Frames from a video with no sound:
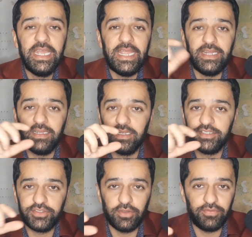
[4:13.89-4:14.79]
in the
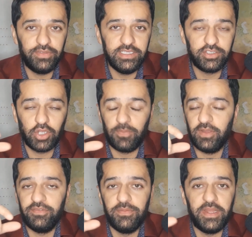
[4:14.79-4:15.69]
list of these top
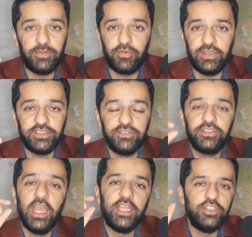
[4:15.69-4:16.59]
5 demanded professions.